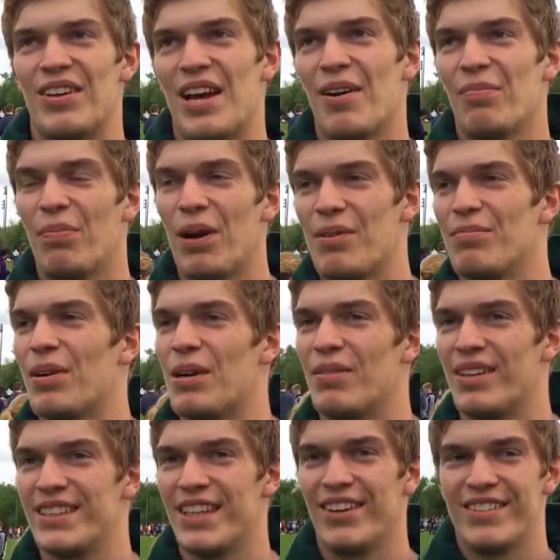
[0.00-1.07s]
Yeah, yeah, pretty pretty
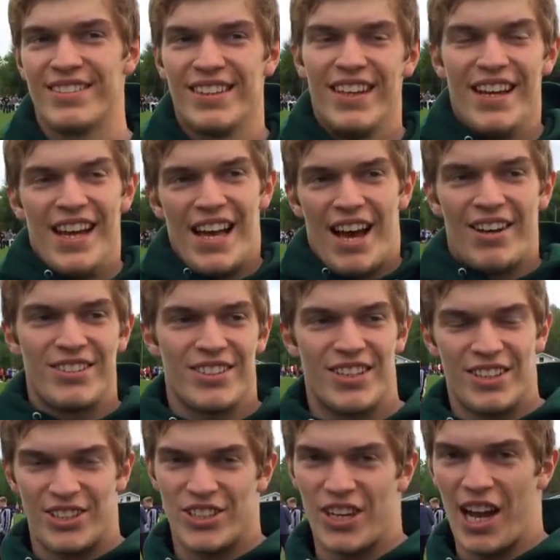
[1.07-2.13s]
much. I was I was just
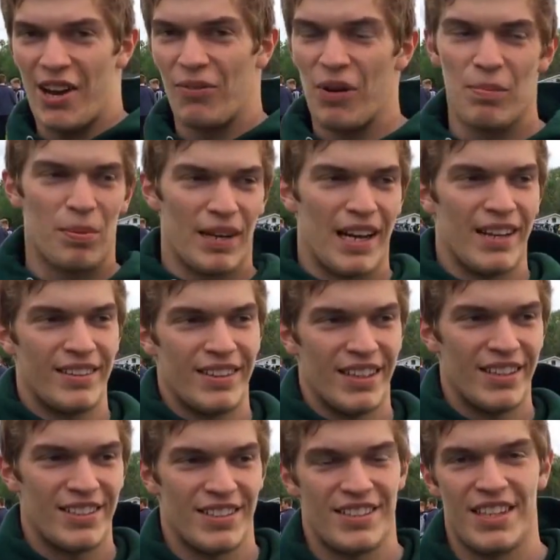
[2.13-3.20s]
gonna try and whip one out
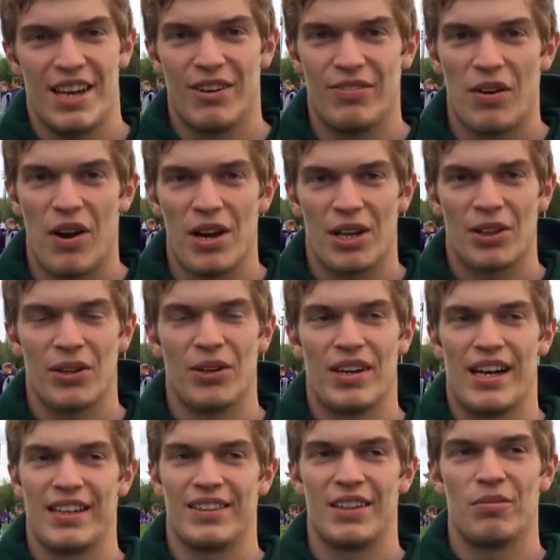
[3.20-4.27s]
there, just see how far I could throw it
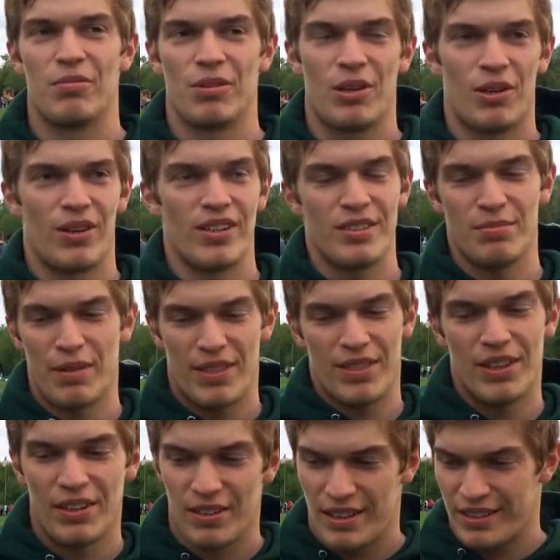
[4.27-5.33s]
out there. But of course, my
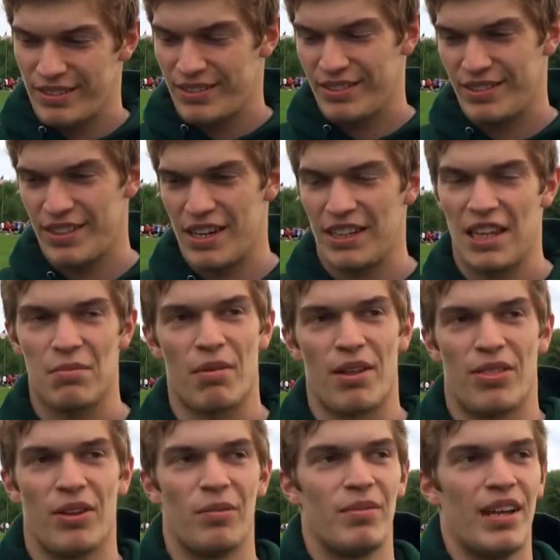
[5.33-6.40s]
thumb I didn't keep my
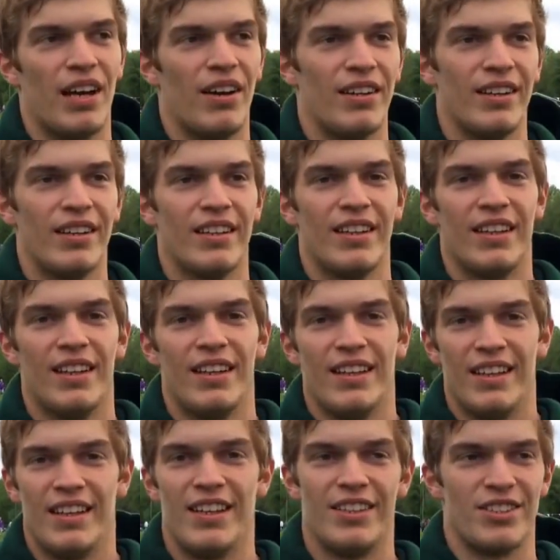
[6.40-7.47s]
thumb down, and,
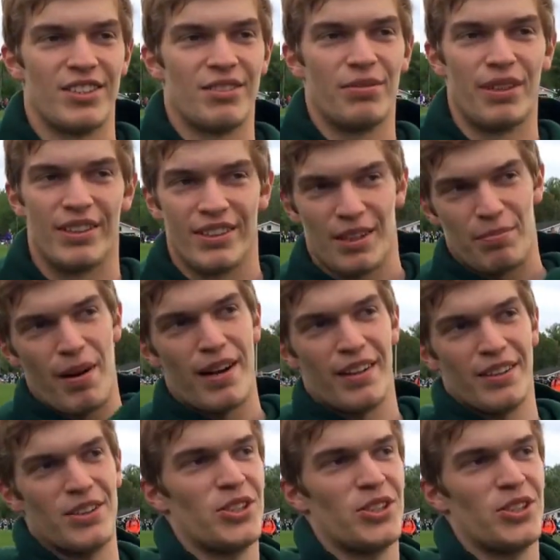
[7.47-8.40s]
and it just went practically